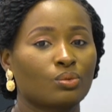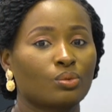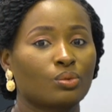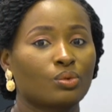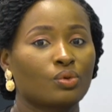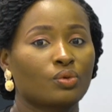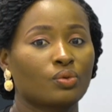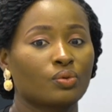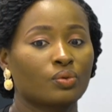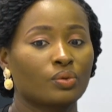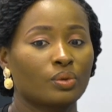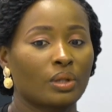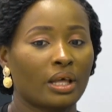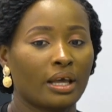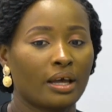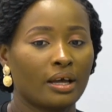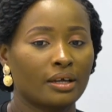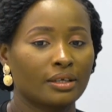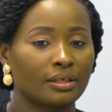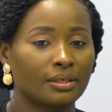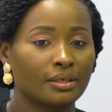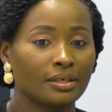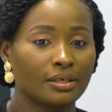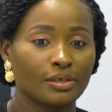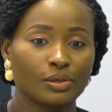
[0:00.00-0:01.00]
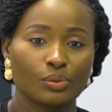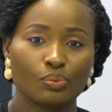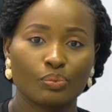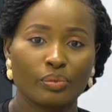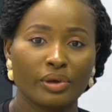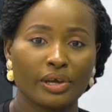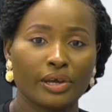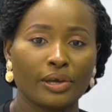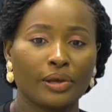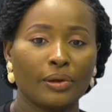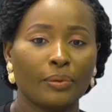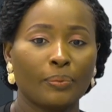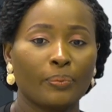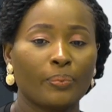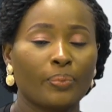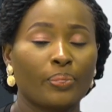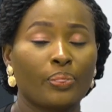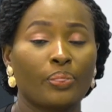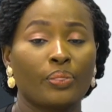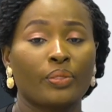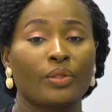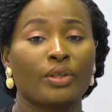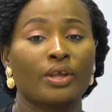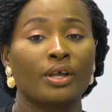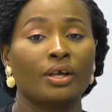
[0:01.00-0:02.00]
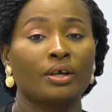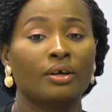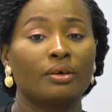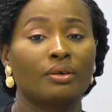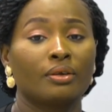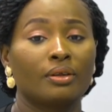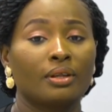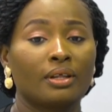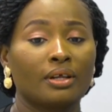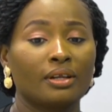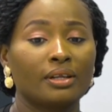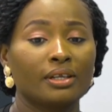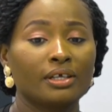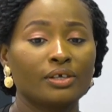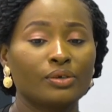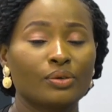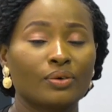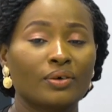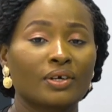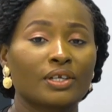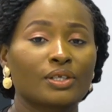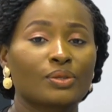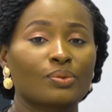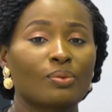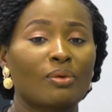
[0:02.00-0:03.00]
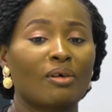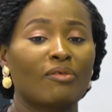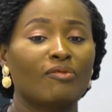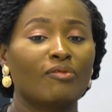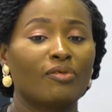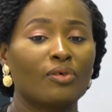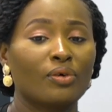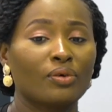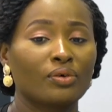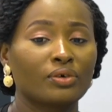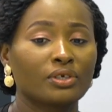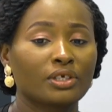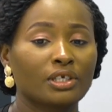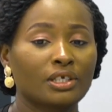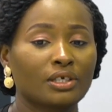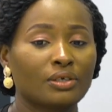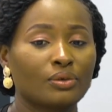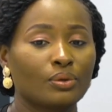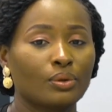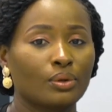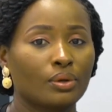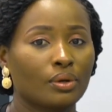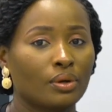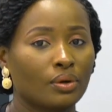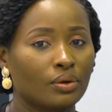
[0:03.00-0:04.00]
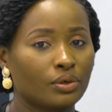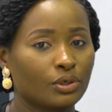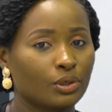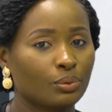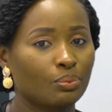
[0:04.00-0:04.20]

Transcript: to their dismay, the little ones were found not